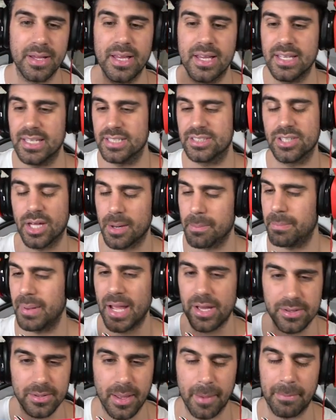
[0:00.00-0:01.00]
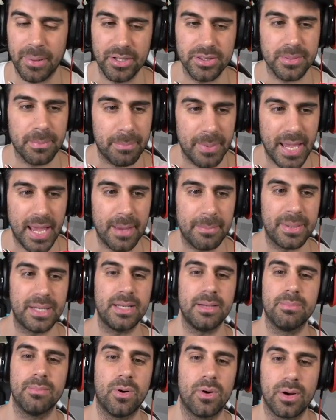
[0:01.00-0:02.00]
He's not a Bam about the Bam
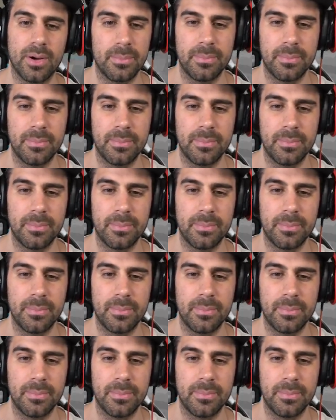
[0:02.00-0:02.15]
anymore.